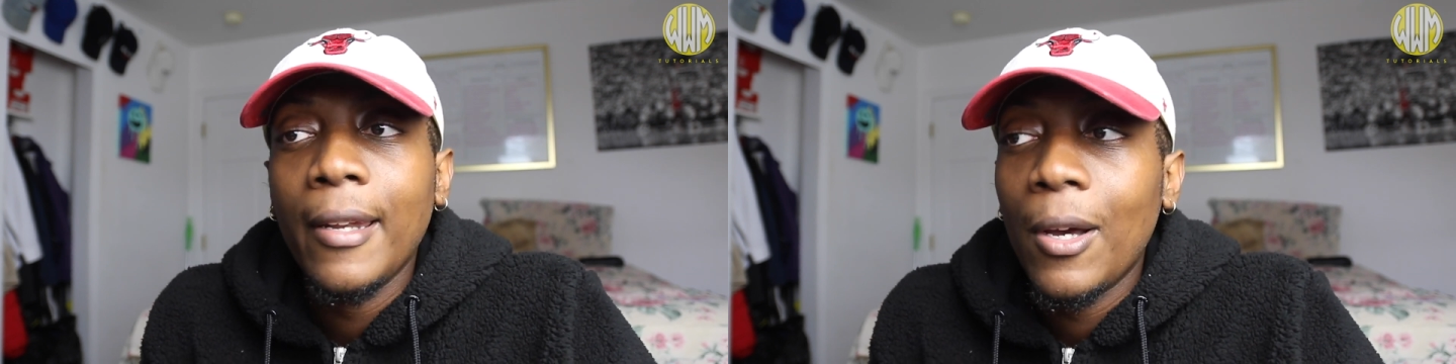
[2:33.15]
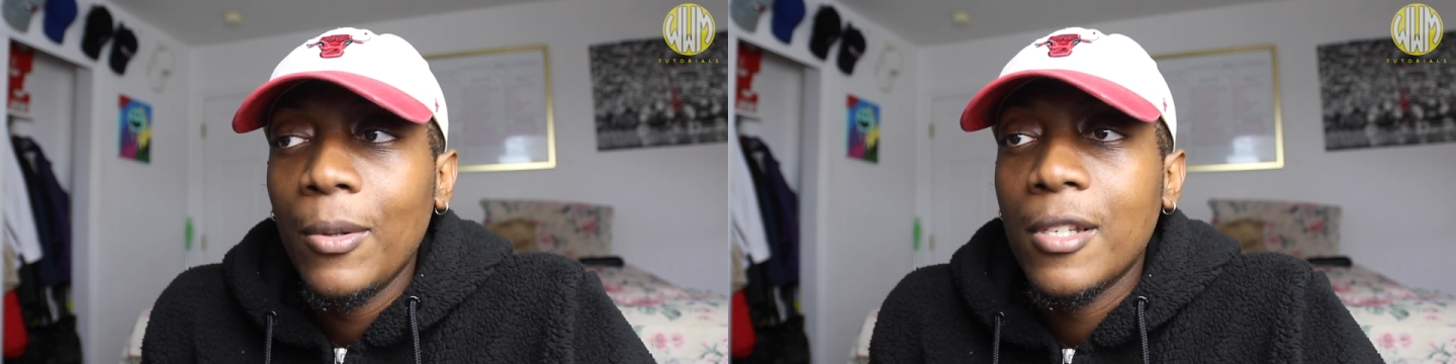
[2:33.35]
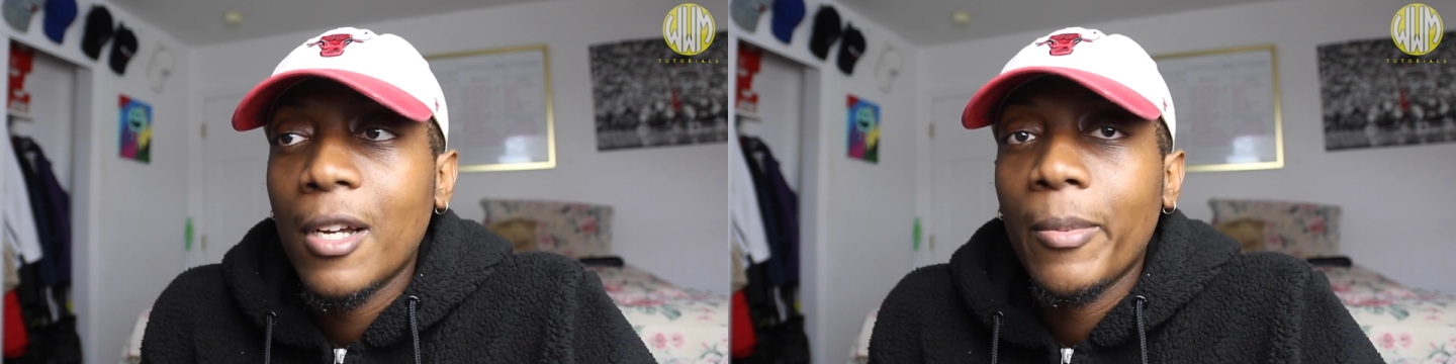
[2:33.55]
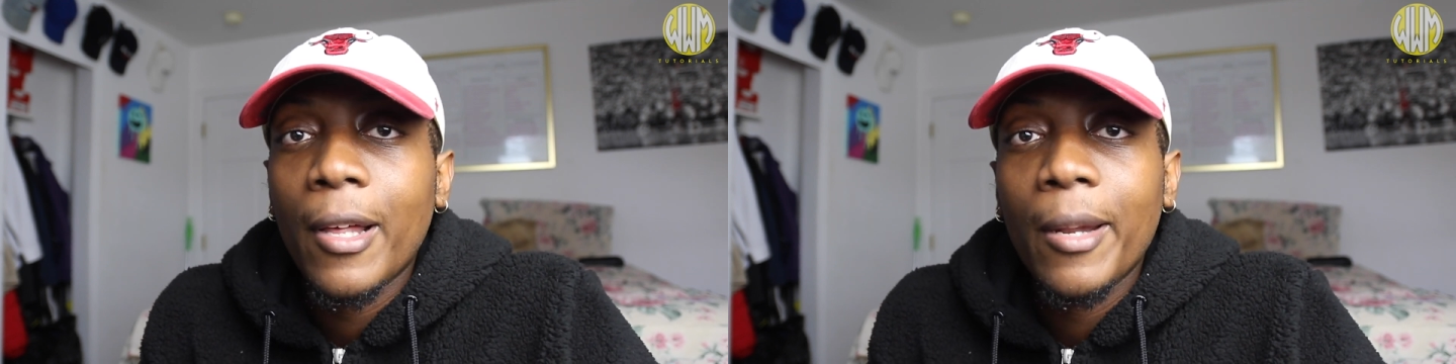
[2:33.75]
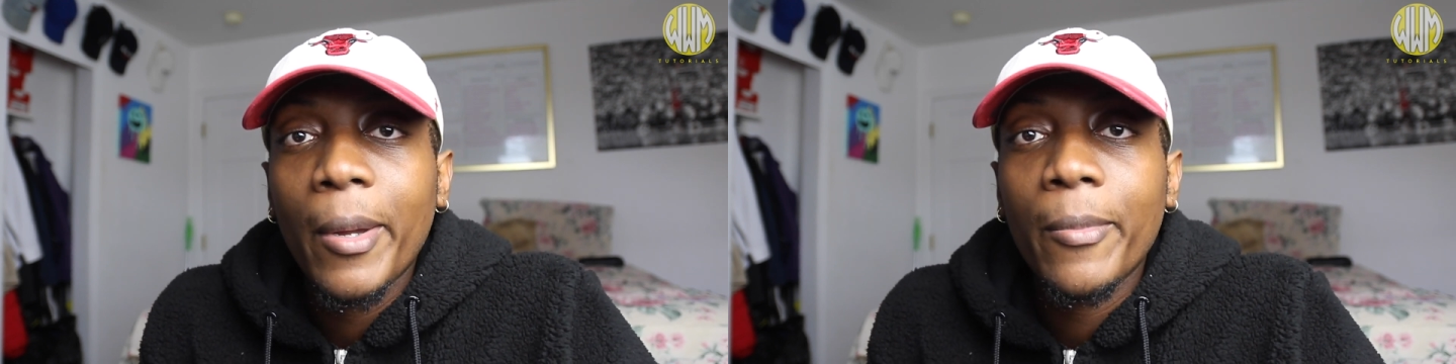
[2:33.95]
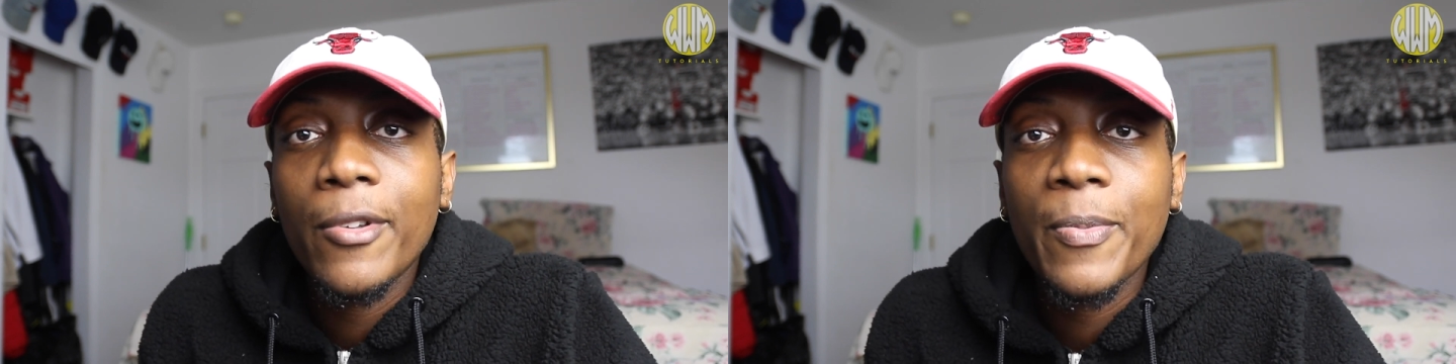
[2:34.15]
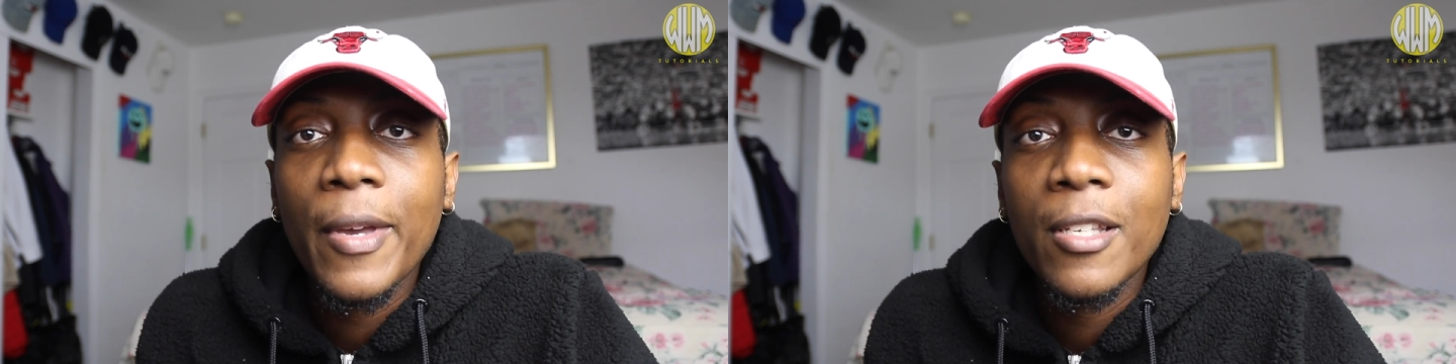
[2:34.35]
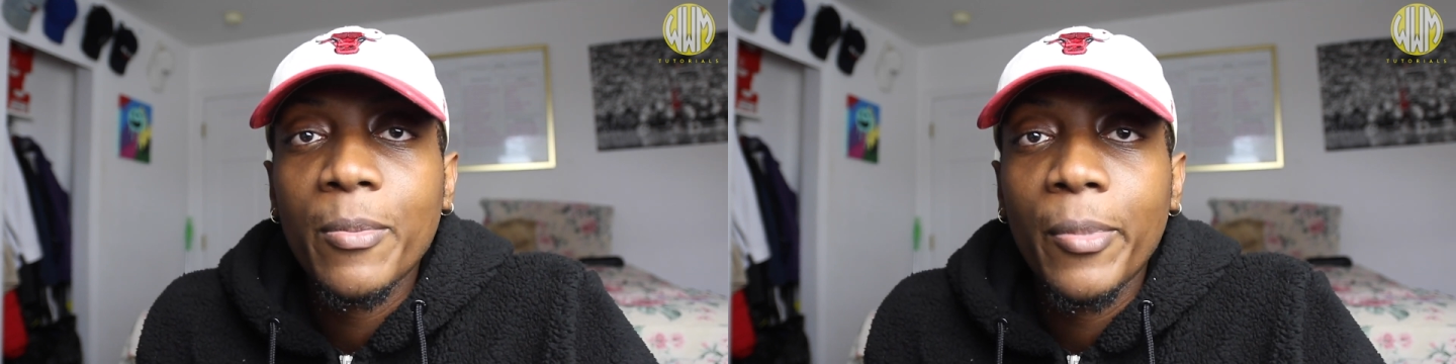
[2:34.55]
not only took up a lot of memory
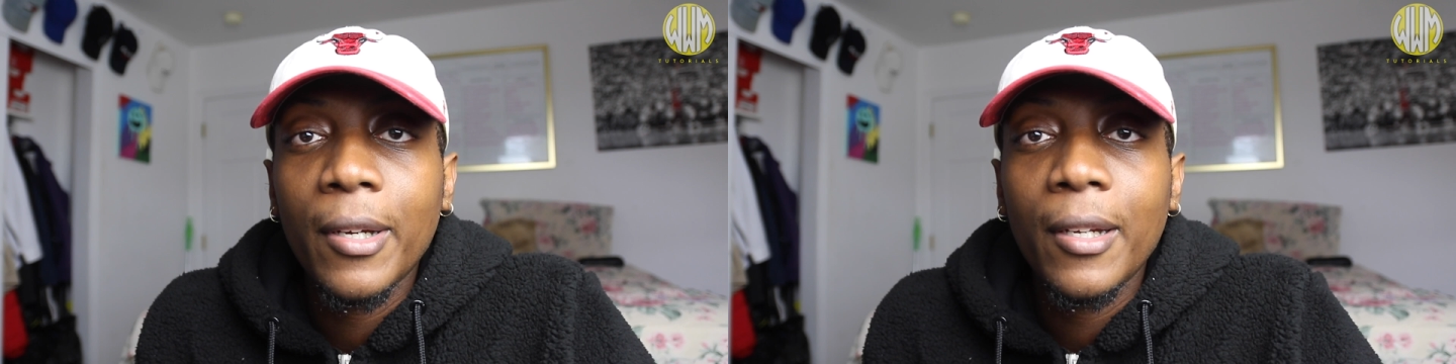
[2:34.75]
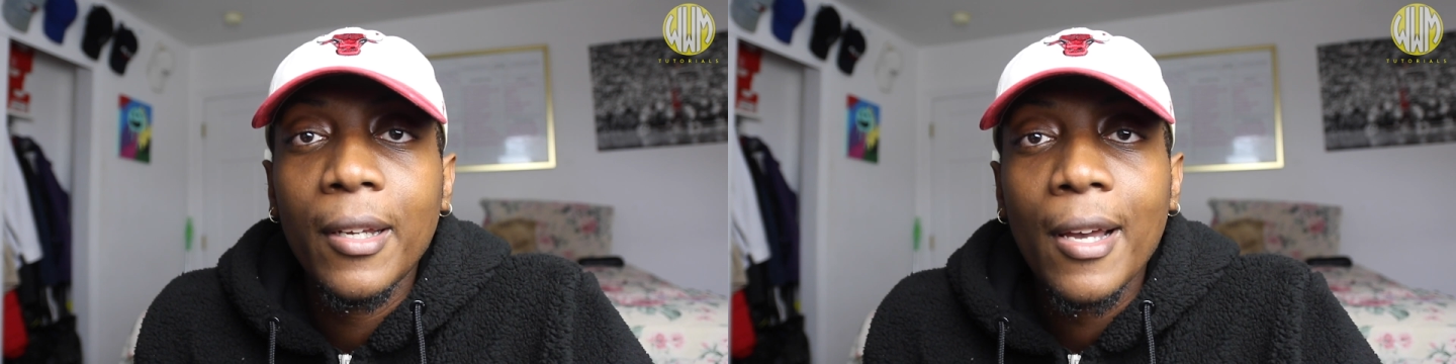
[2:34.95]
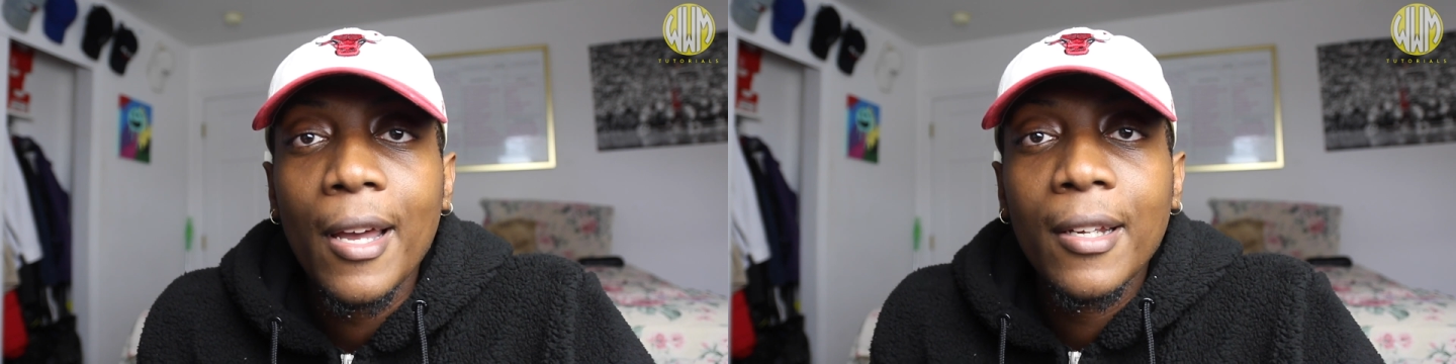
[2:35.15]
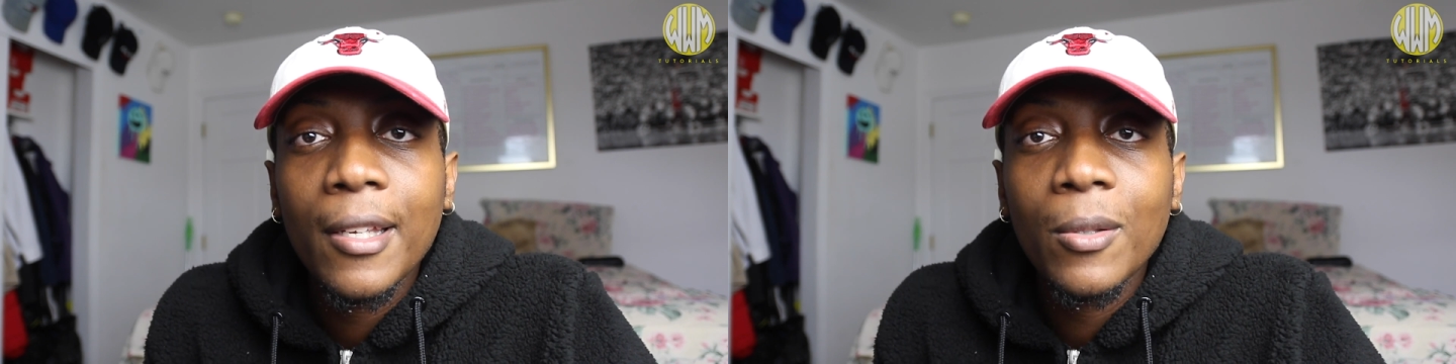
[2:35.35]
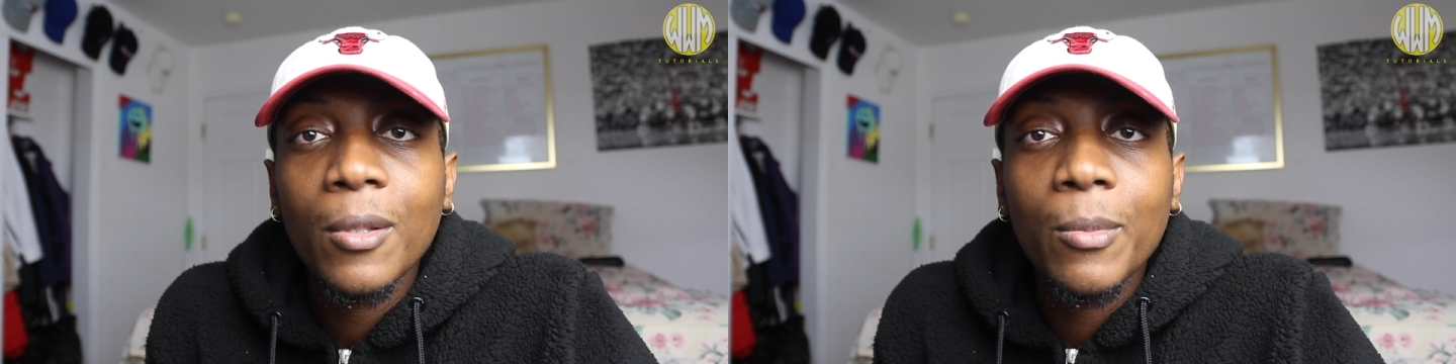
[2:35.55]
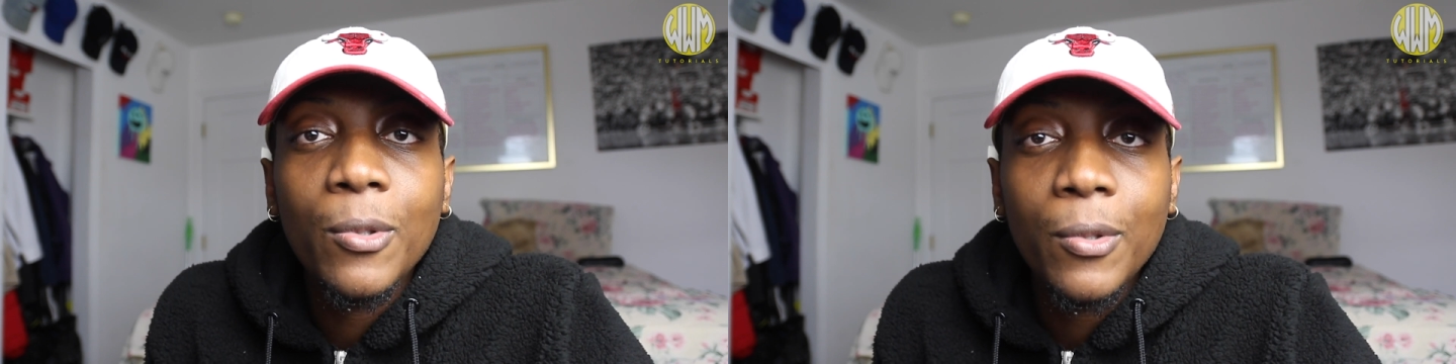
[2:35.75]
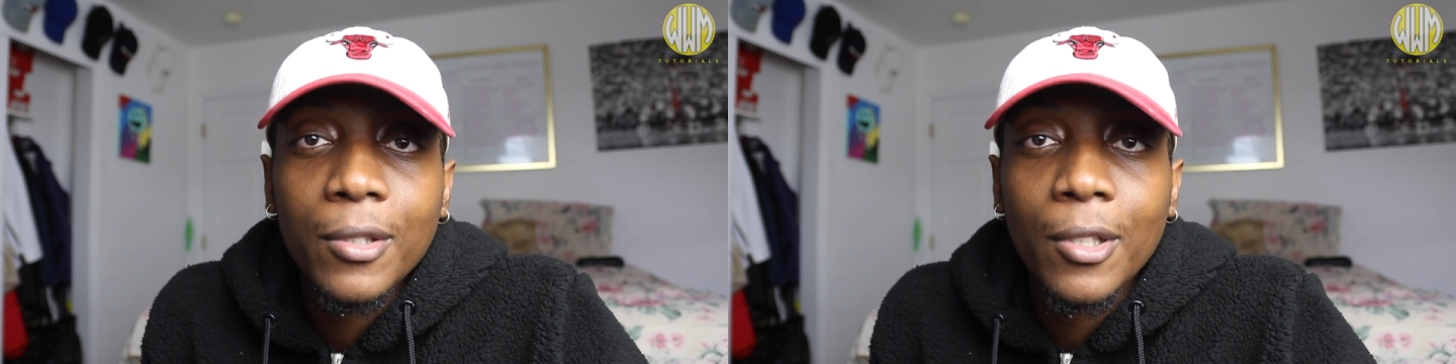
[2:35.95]
space, but it kind of killed the mood.